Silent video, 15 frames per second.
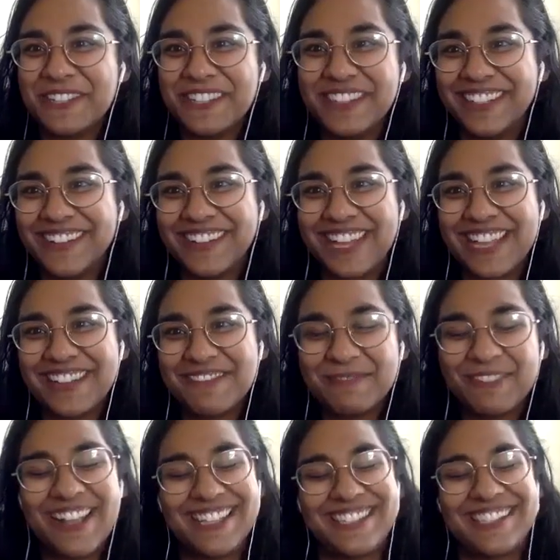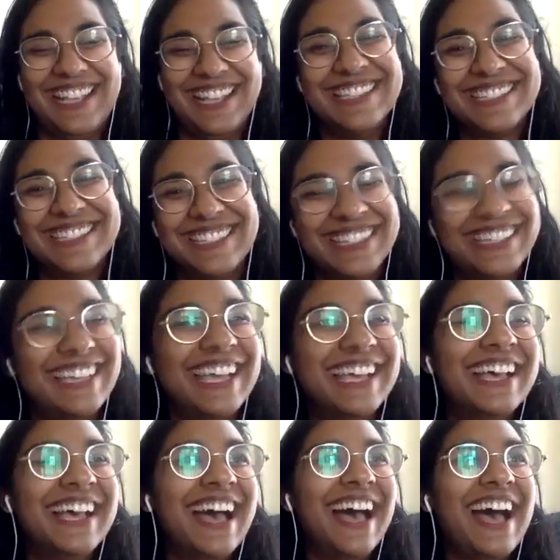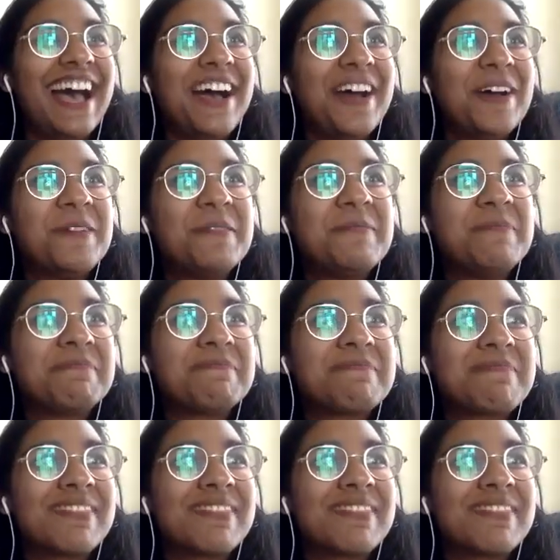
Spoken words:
to the creative process. I